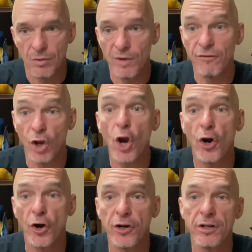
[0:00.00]
we've
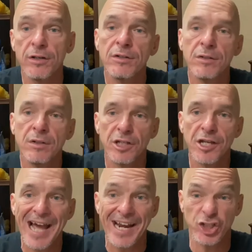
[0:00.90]
learned you
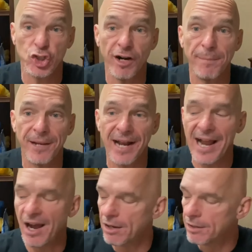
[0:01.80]
got to drip it
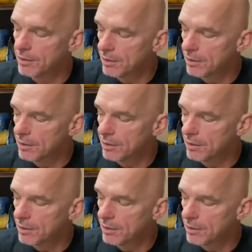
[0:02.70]
out.